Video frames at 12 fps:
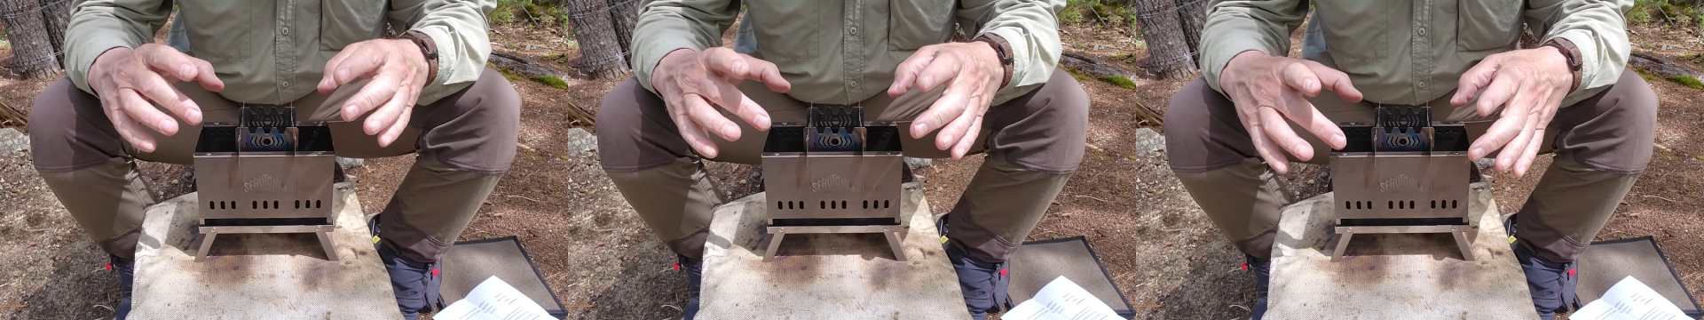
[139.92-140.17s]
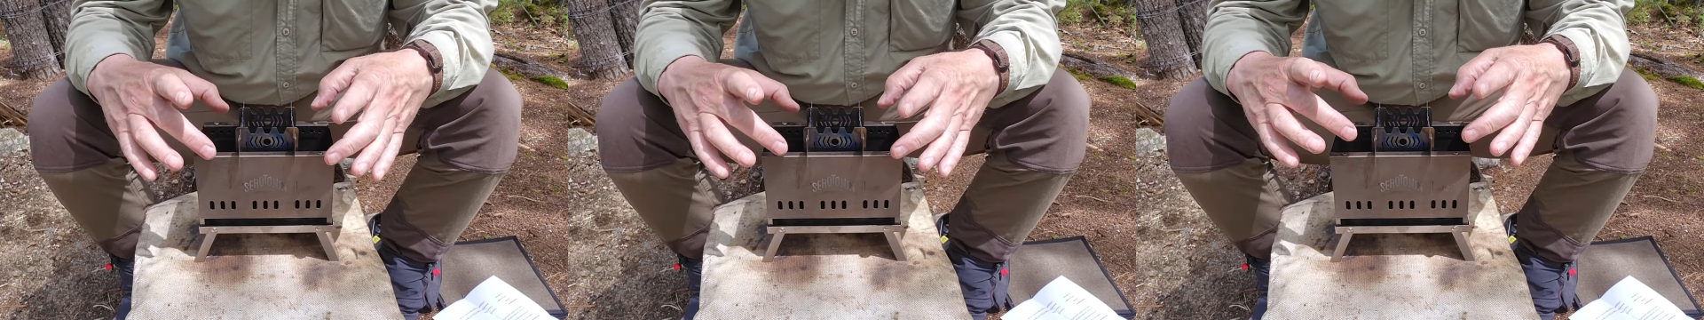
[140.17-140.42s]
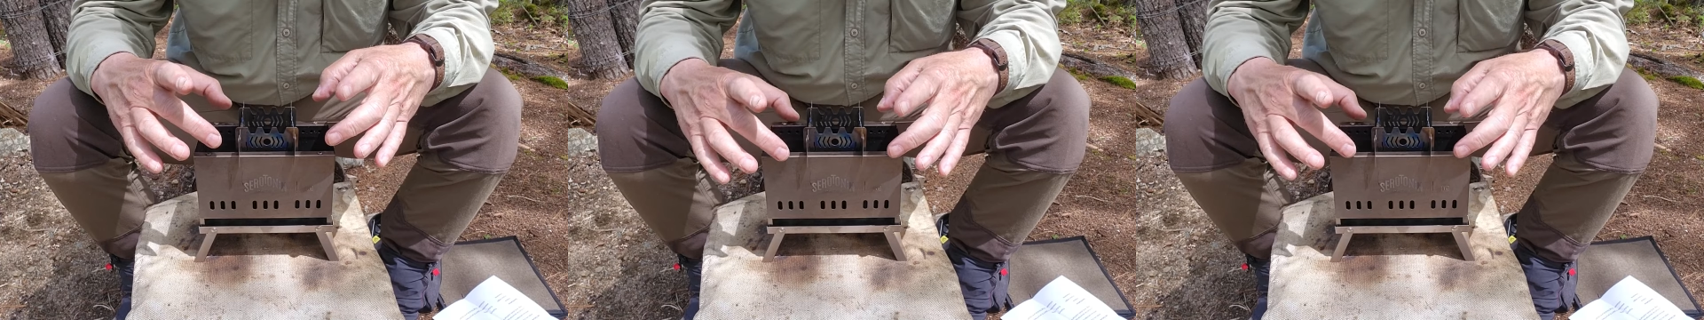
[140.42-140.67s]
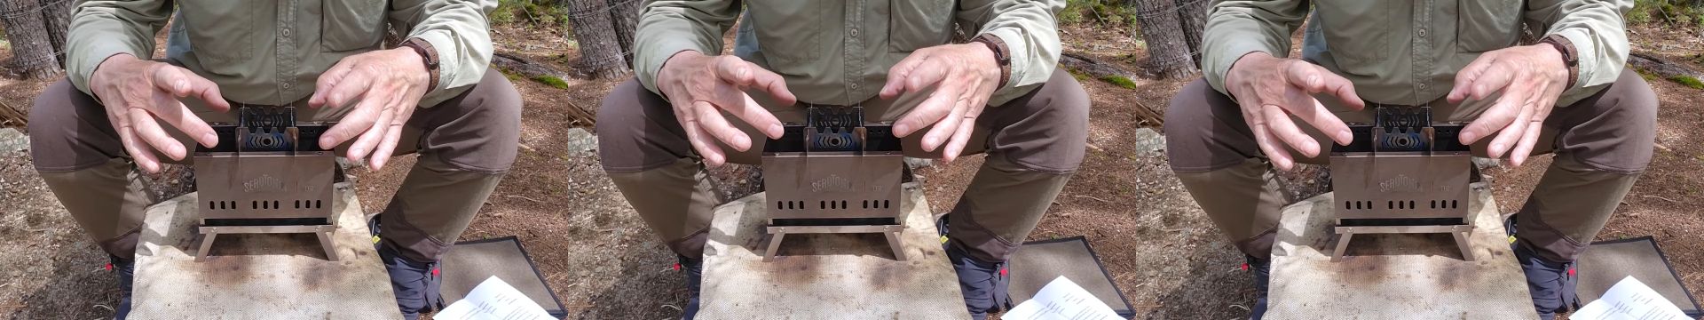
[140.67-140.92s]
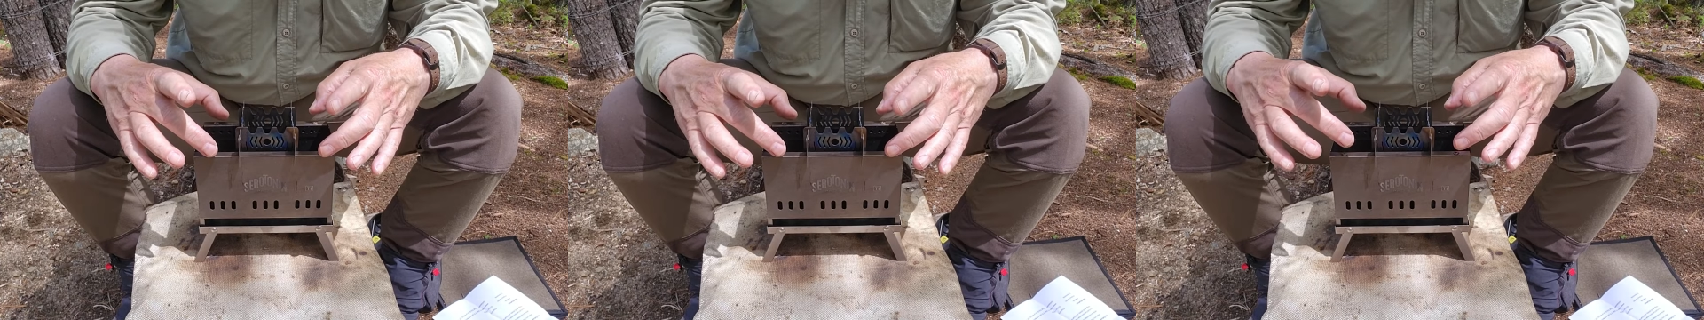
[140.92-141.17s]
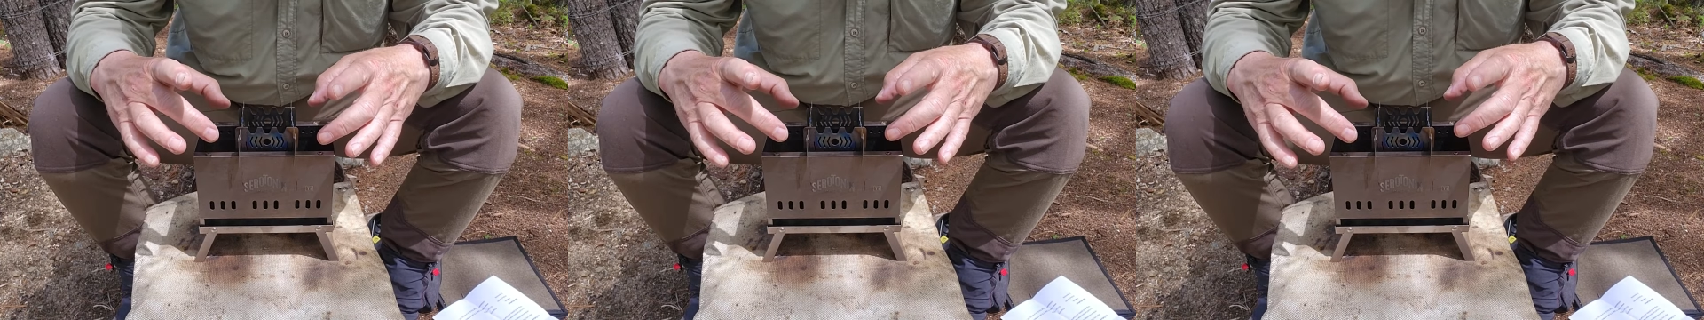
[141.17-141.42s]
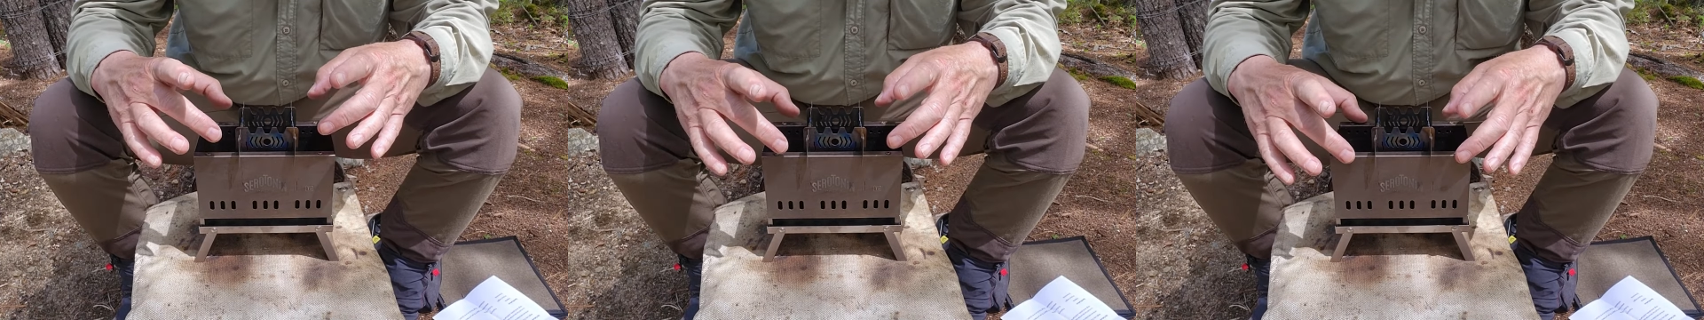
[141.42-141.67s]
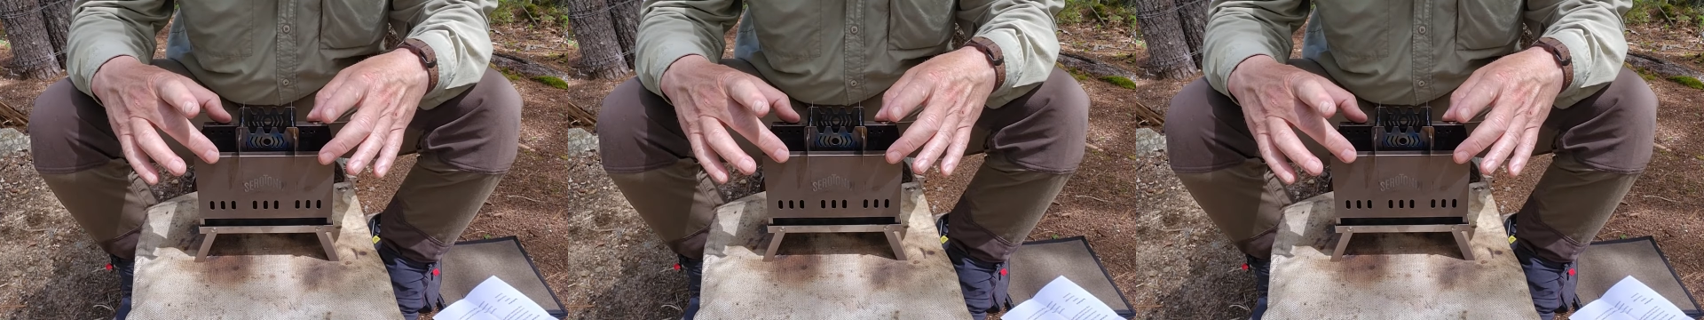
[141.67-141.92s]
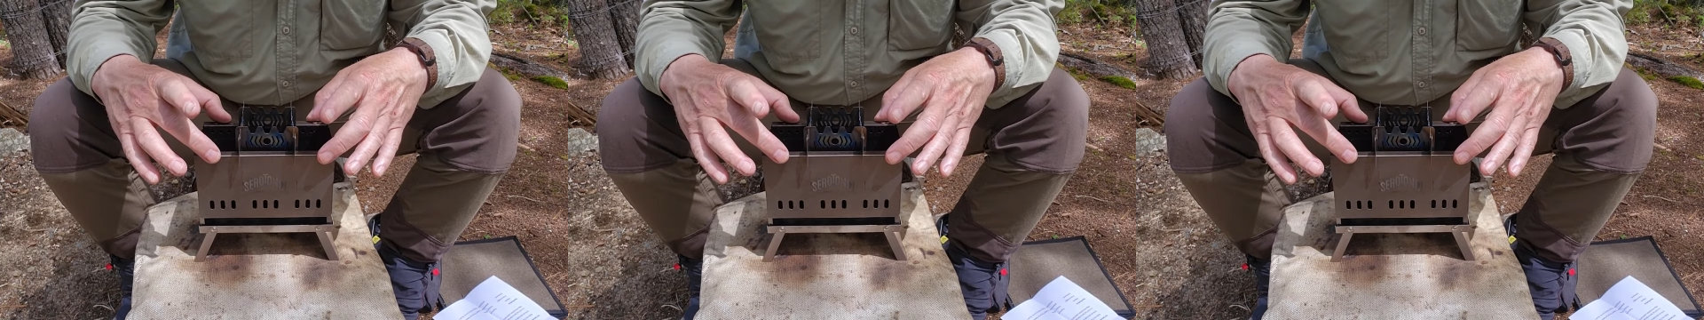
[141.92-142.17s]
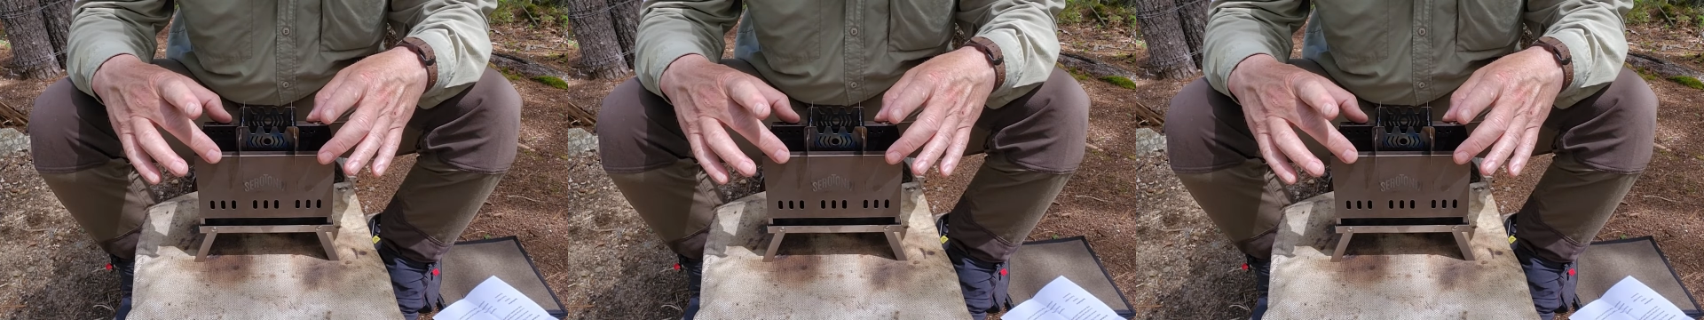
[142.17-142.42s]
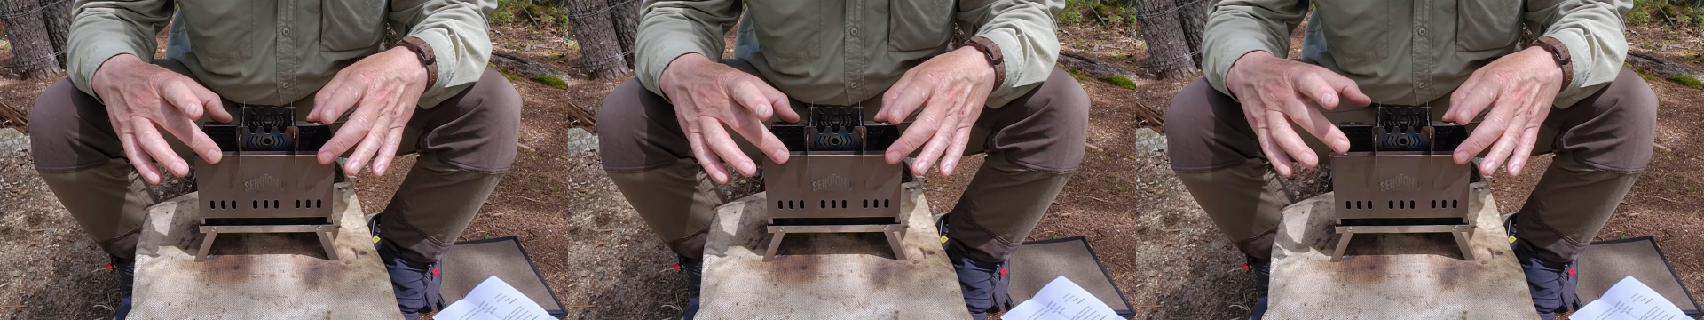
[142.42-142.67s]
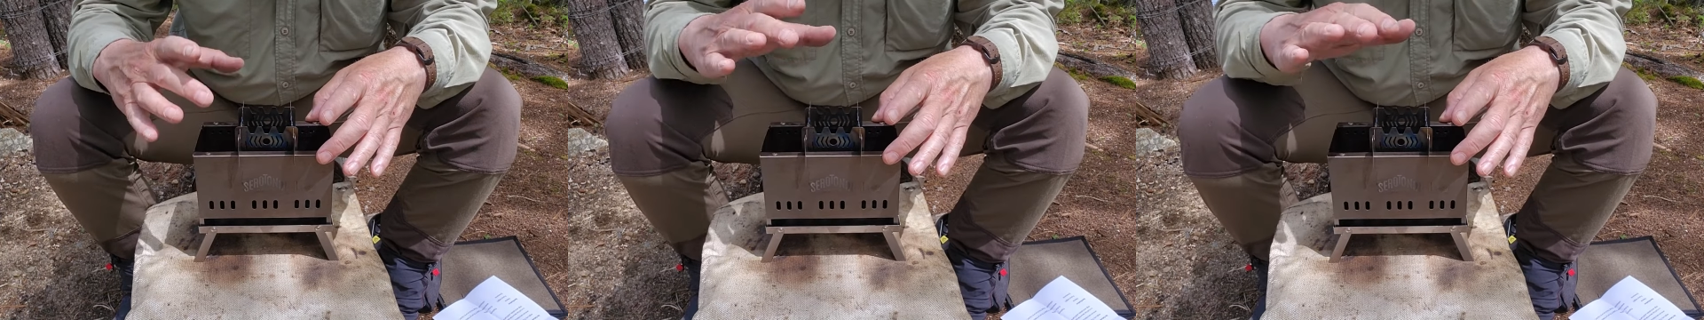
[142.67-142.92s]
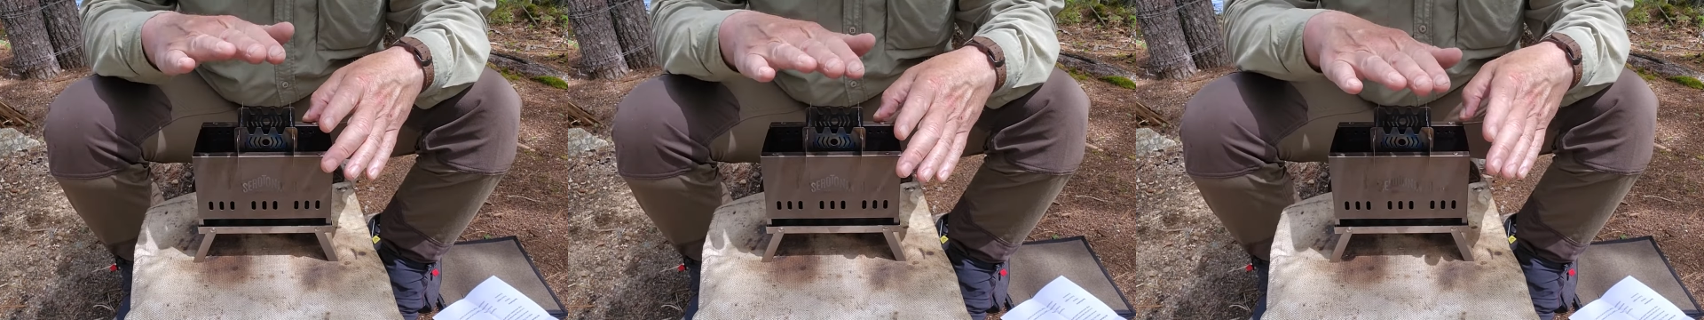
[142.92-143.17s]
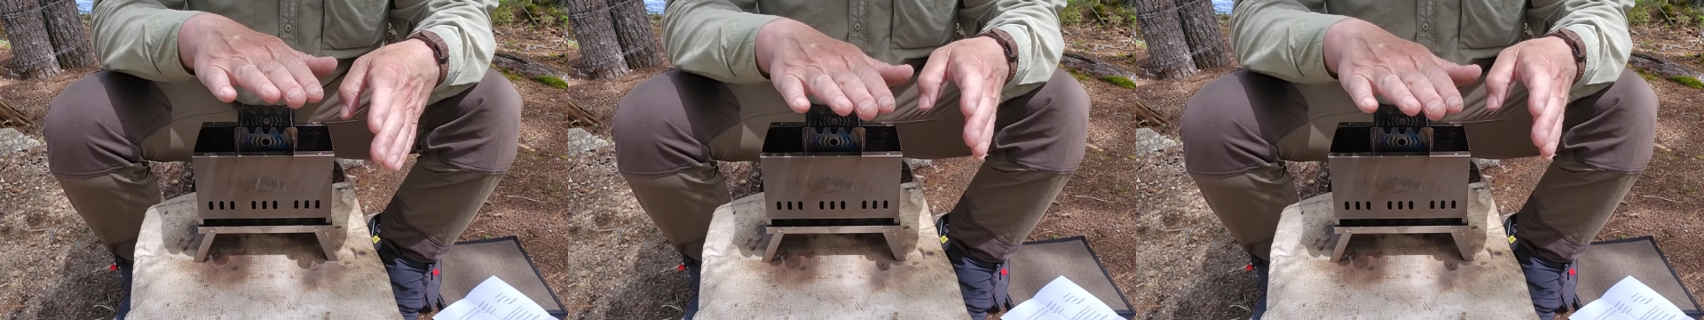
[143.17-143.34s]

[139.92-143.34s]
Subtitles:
No face is visible, so there are no lips to read.